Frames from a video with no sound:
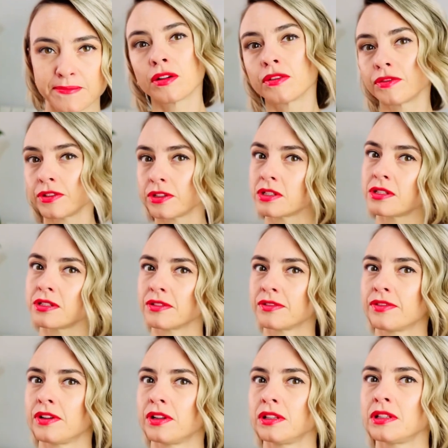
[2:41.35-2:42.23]
First of
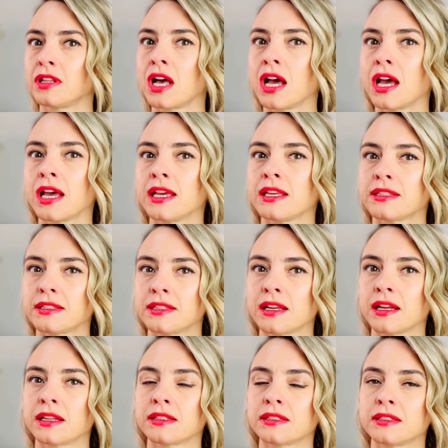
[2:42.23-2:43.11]
all, is
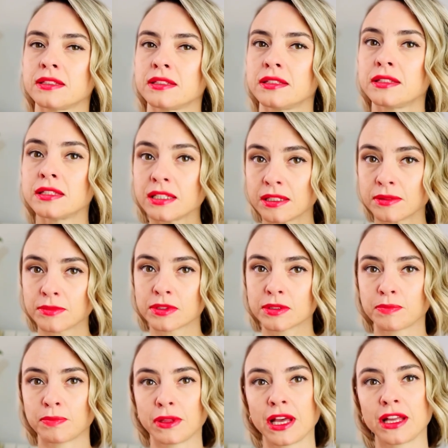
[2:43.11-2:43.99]
that the teams
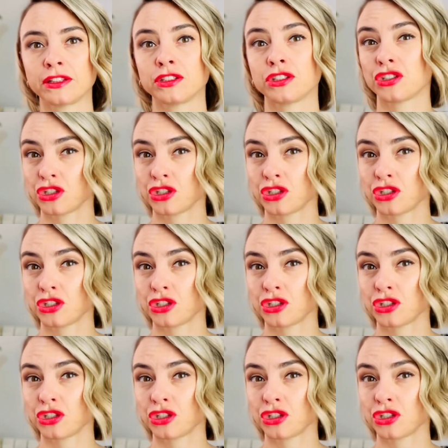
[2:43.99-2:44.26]
plan